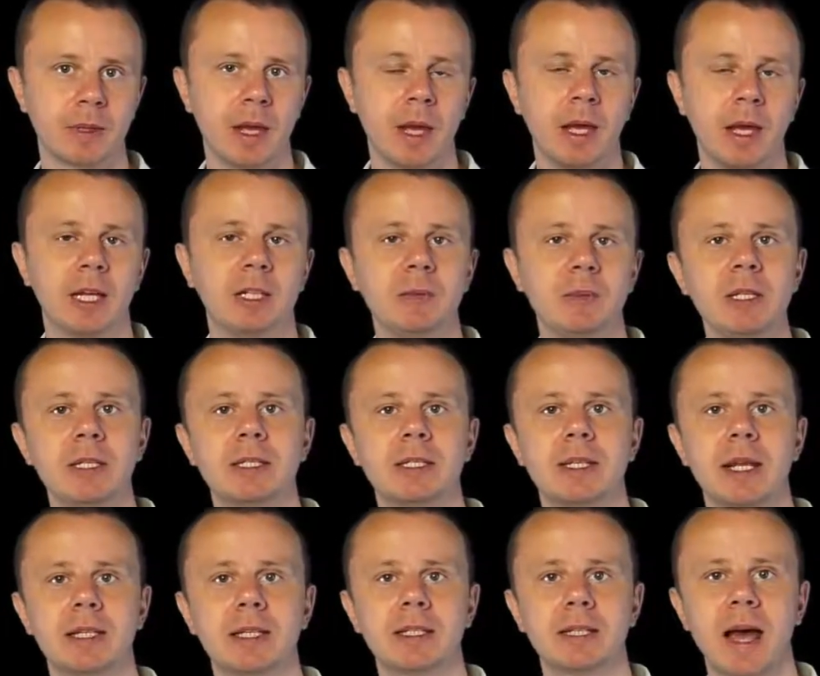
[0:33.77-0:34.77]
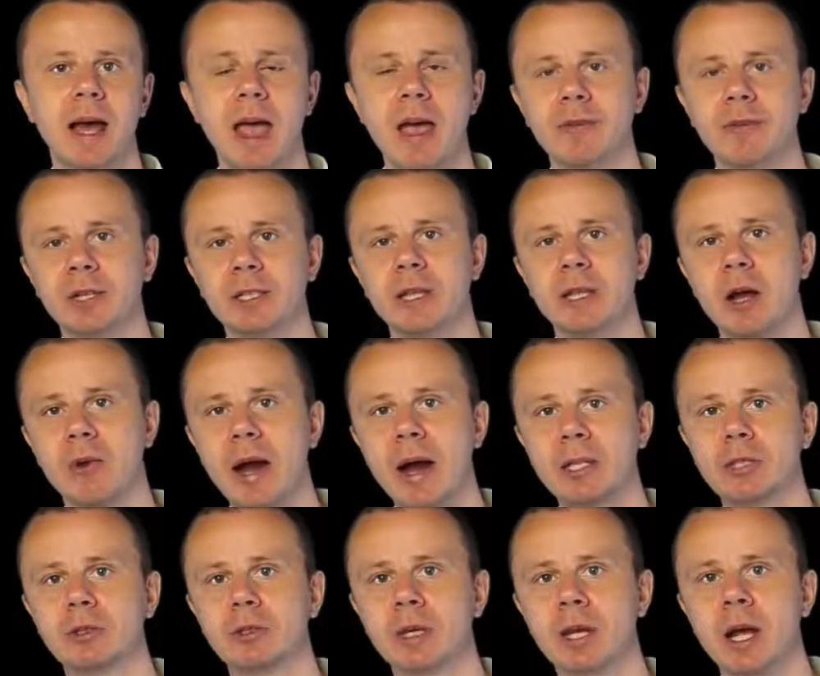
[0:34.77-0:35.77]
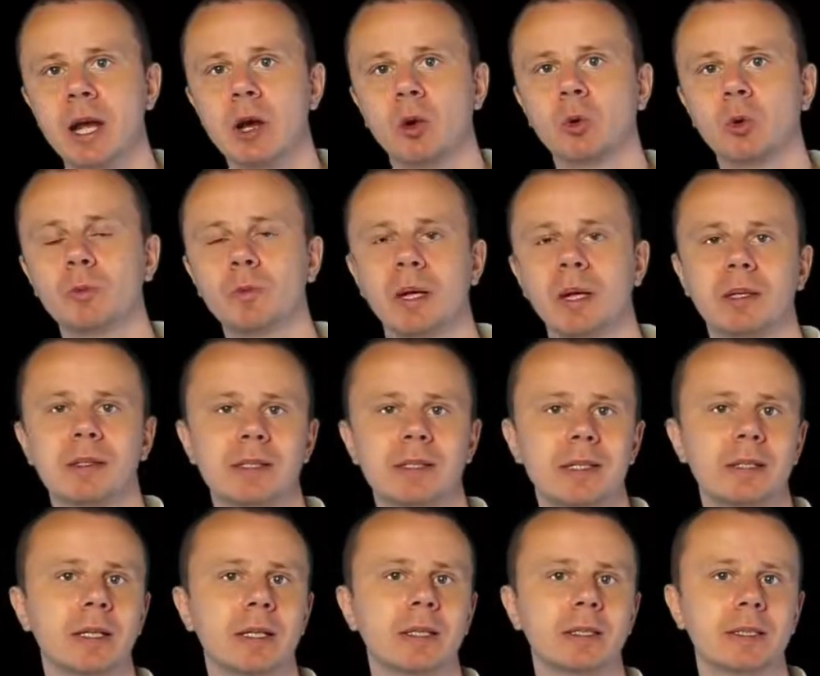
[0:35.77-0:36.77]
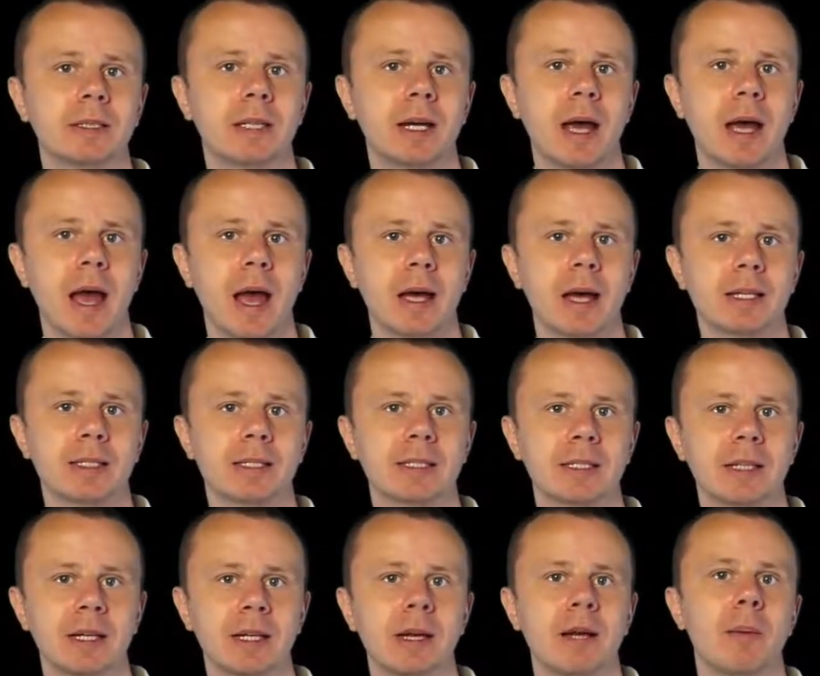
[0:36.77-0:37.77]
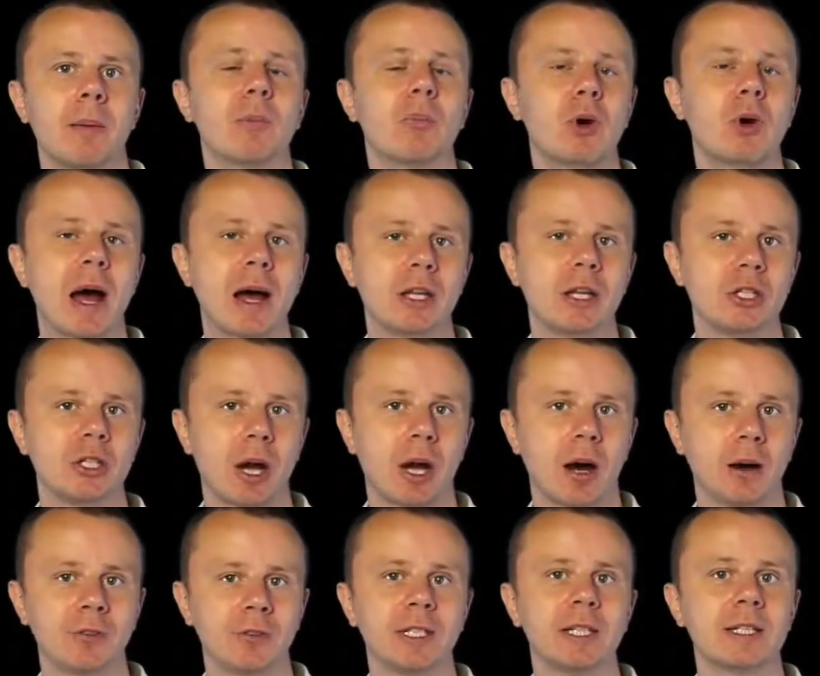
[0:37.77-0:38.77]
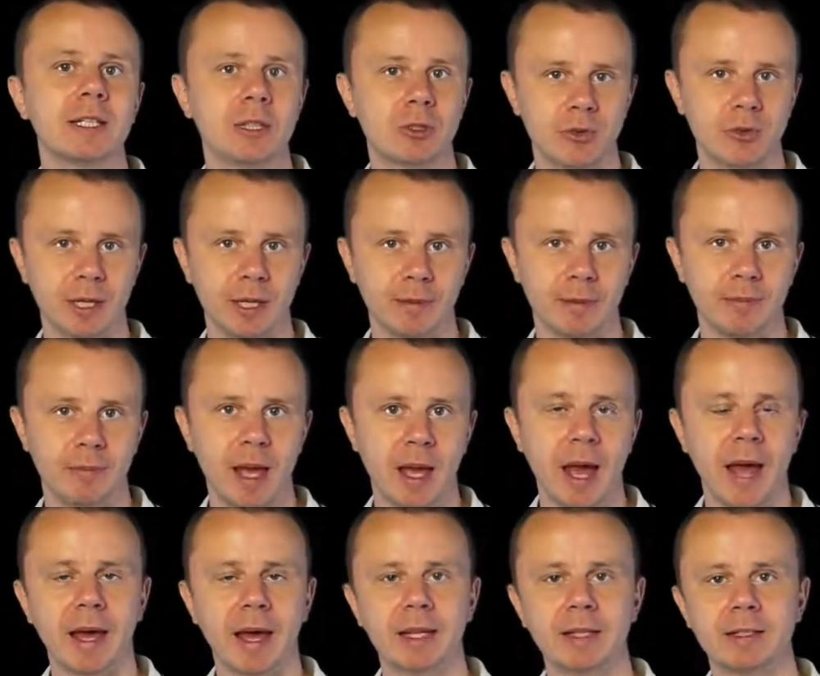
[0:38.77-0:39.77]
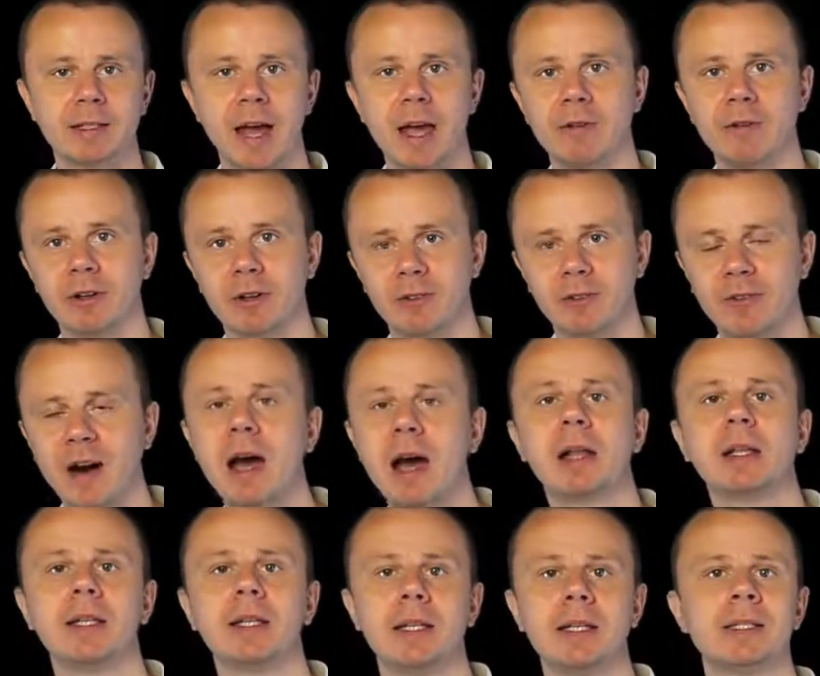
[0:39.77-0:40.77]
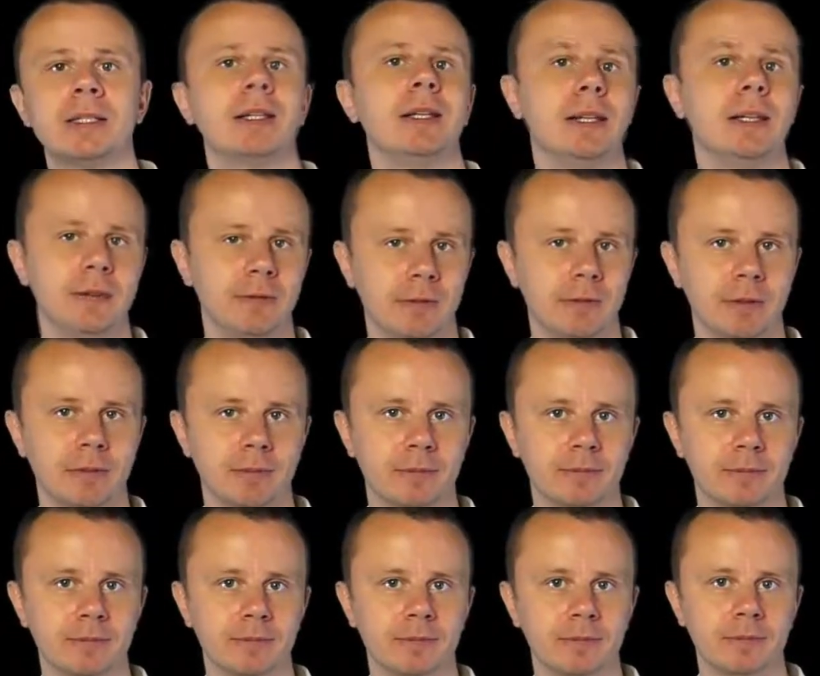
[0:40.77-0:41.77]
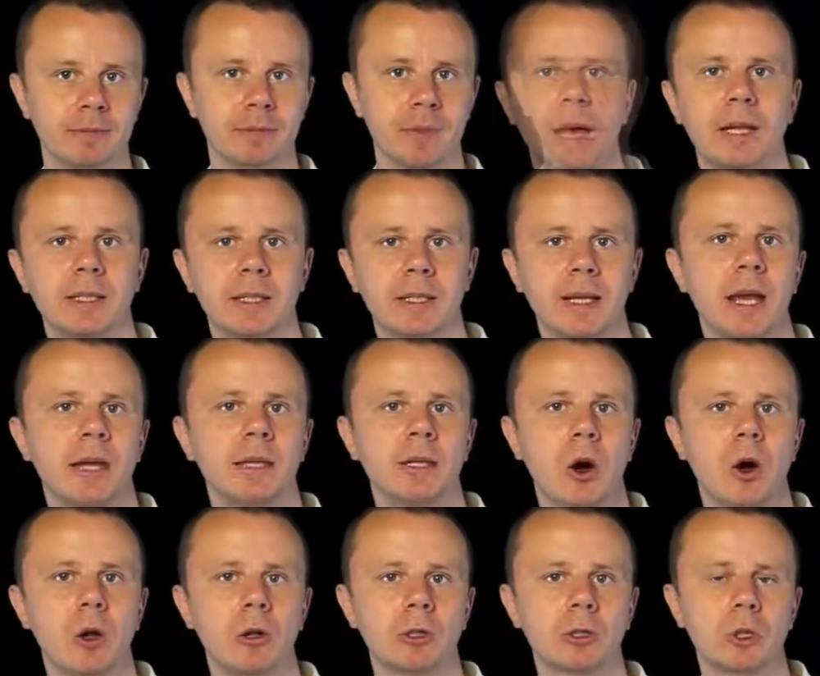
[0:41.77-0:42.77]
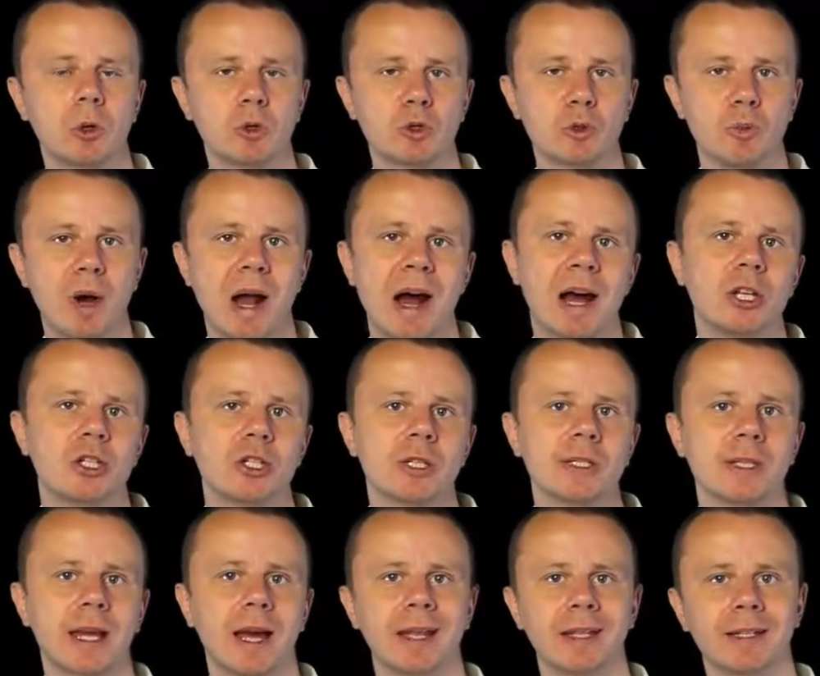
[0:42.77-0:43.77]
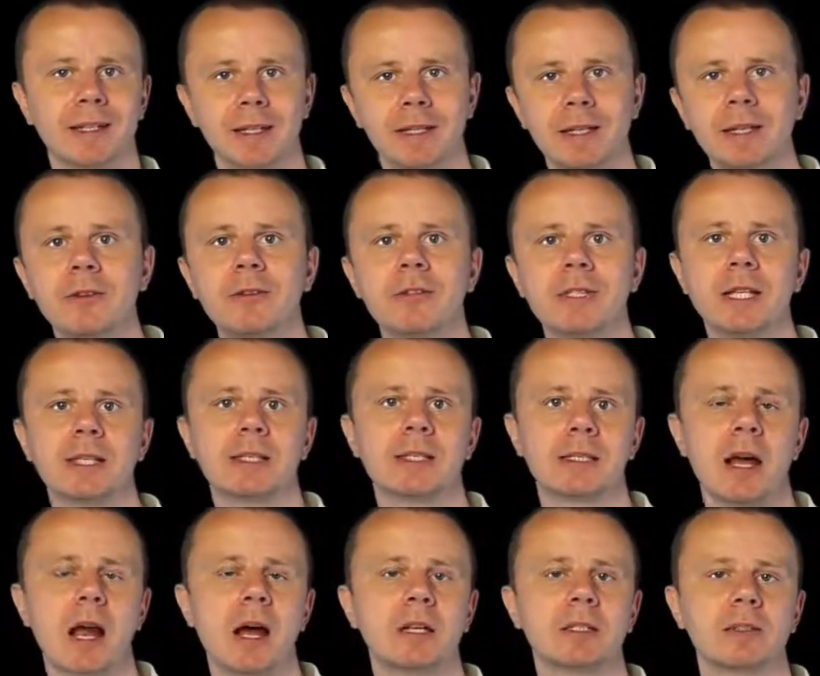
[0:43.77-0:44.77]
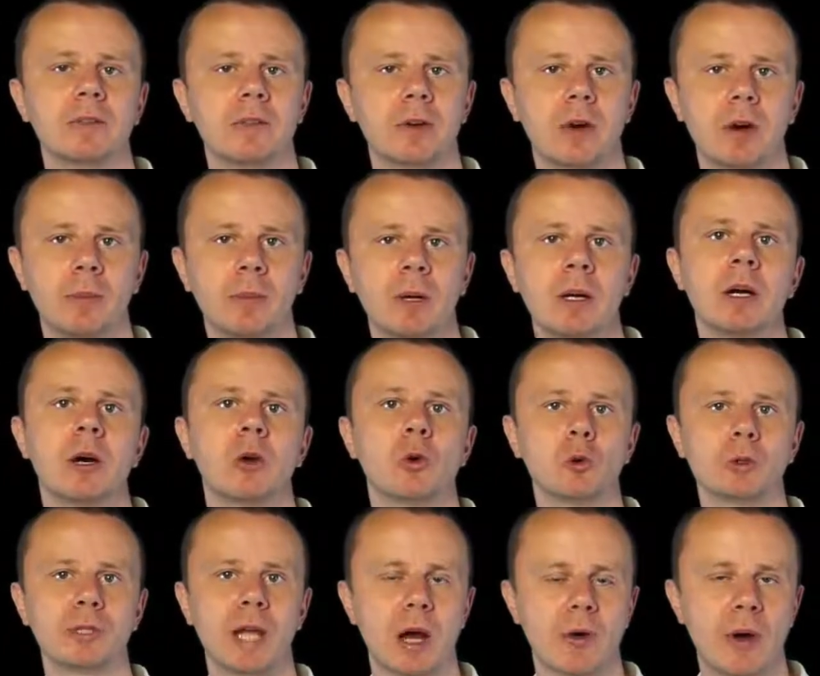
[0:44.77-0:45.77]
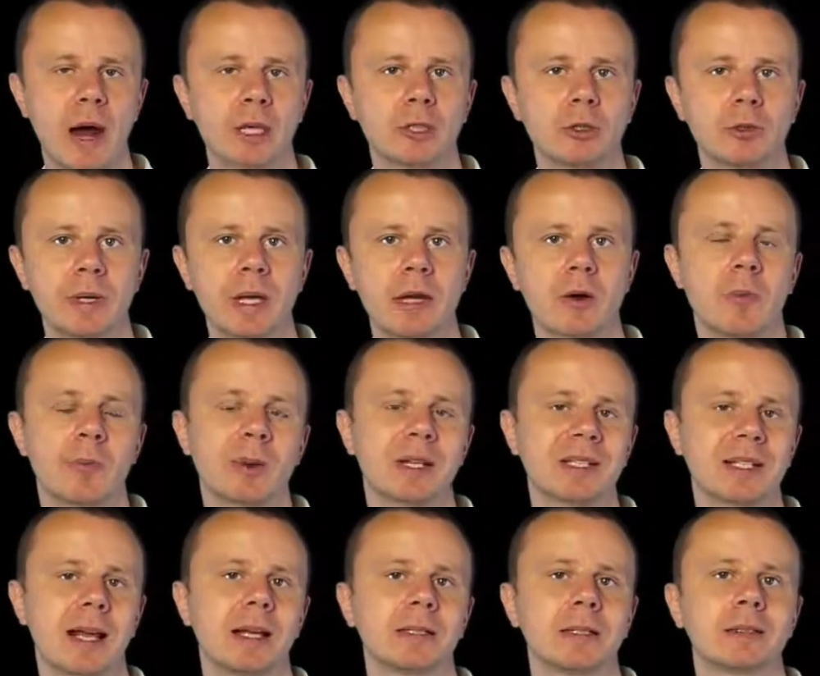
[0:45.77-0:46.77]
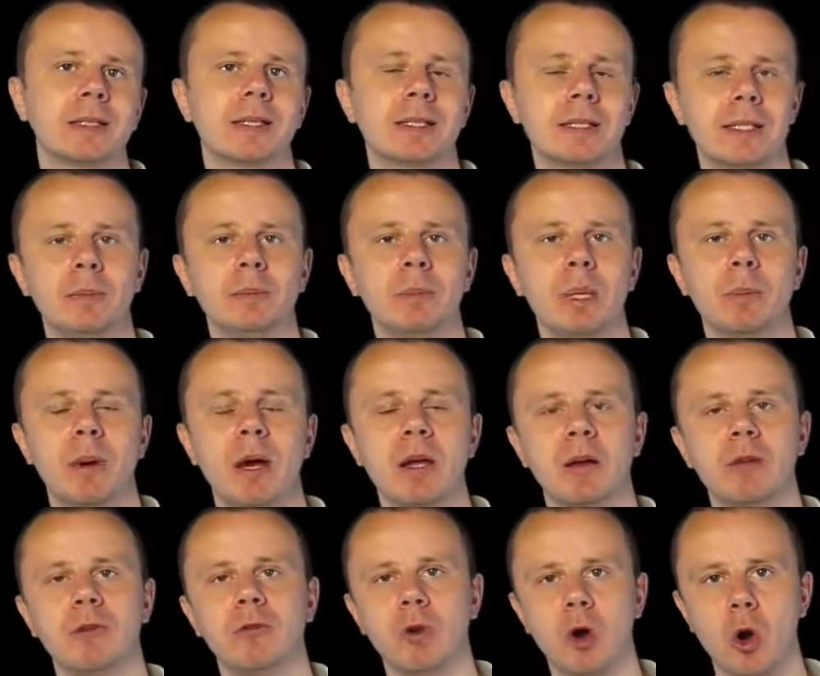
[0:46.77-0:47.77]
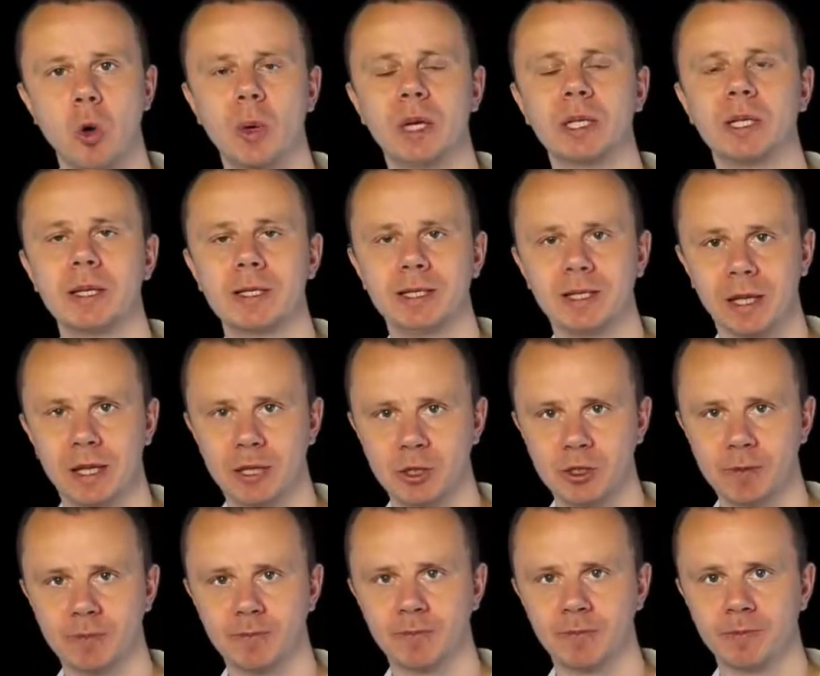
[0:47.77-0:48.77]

It means that every directory could be considered uh, as a branch of this tree, and every file is a leaf. And again, all those branches and leaves start from root directory represented simply by forward slash.